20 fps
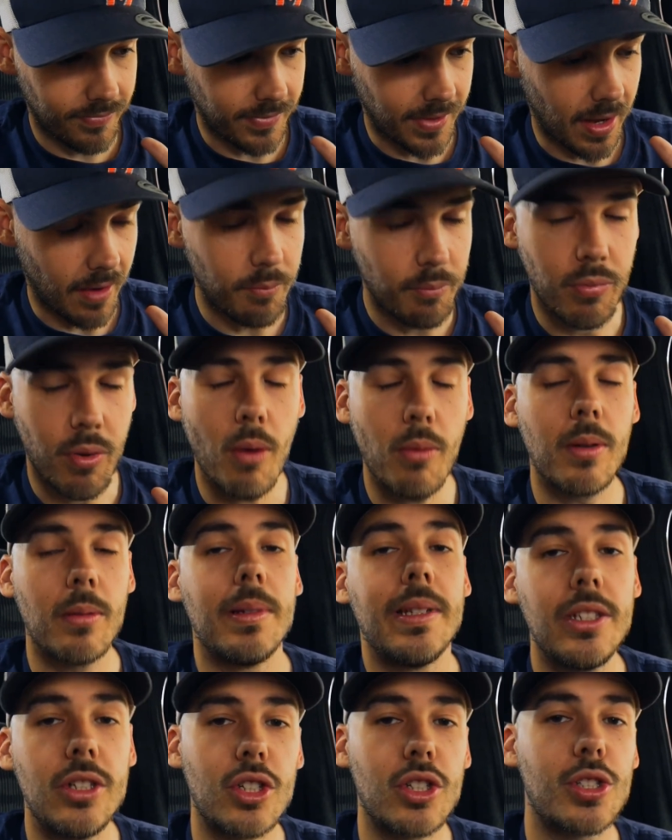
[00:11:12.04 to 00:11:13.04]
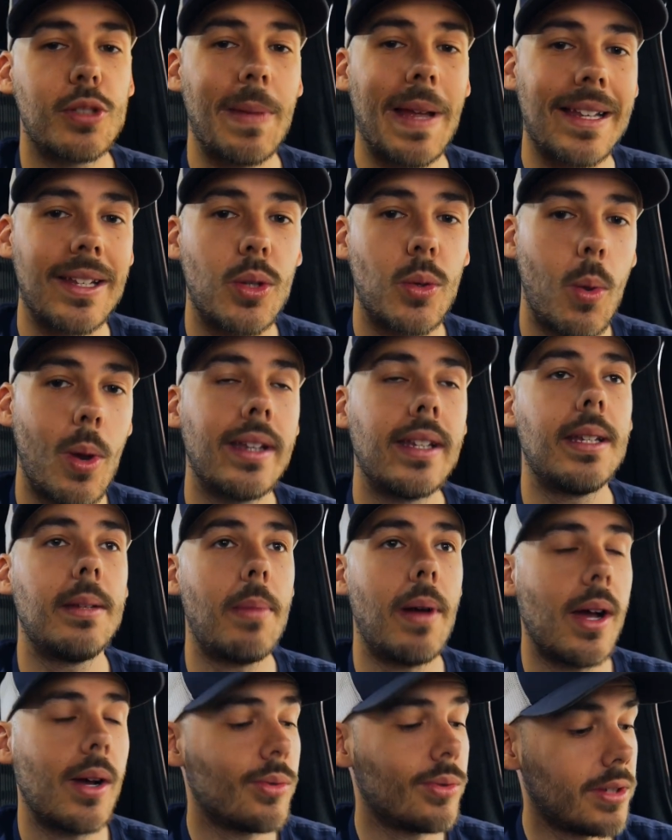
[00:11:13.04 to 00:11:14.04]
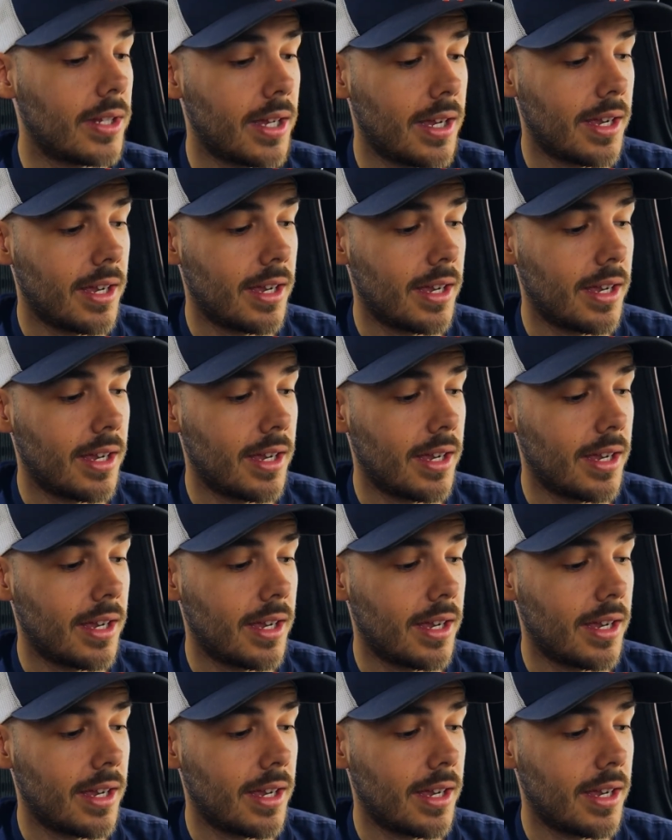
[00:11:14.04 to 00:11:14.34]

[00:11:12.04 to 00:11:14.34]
I've probably just spent £20